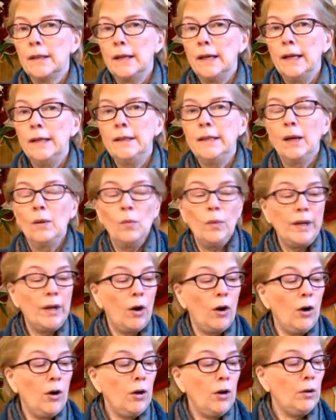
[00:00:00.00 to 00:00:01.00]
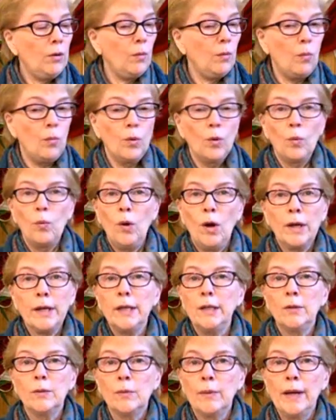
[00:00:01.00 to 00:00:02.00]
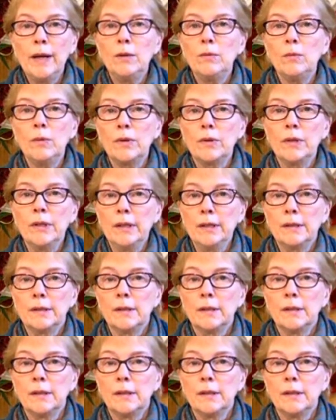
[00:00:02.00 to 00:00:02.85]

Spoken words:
and that we all were walking around with it.